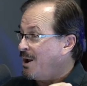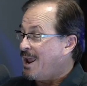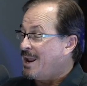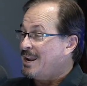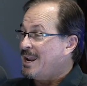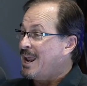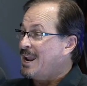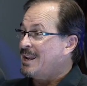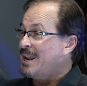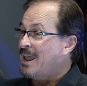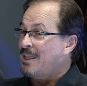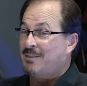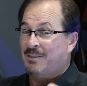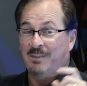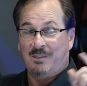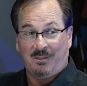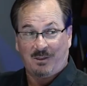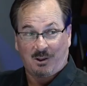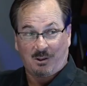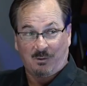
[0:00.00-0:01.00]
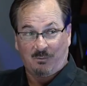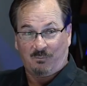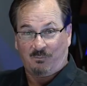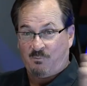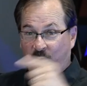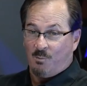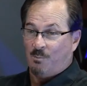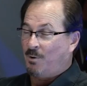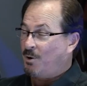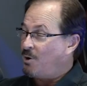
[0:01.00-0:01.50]
and, and the,
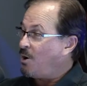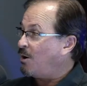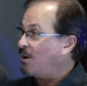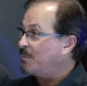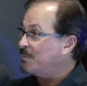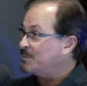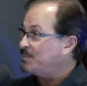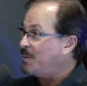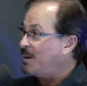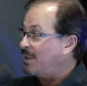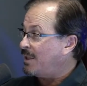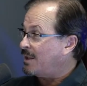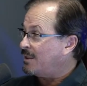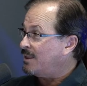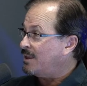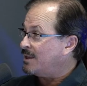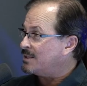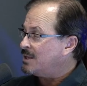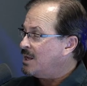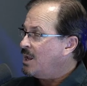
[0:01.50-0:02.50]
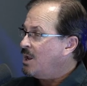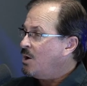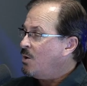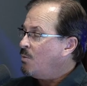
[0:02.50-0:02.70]
boom, a car comes by like yeah. this.